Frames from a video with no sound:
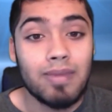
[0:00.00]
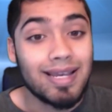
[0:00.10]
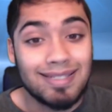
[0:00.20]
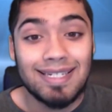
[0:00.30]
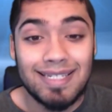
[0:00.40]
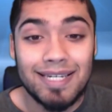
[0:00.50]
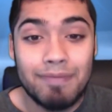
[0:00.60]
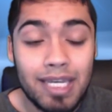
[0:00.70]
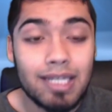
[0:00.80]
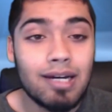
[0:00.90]
STG
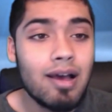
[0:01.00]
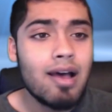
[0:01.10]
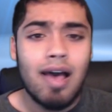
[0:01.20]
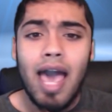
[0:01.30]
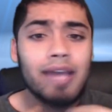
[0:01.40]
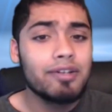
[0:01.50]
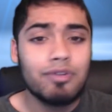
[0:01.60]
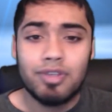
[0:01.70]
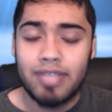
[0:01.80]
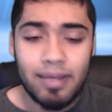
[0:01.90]
Media. I had to do
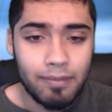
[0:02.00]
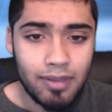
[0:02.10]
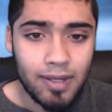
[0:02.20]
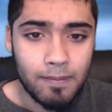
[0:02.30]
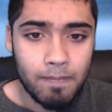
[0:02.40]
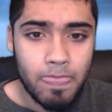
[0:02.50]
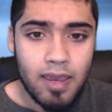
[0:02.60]
the same thing.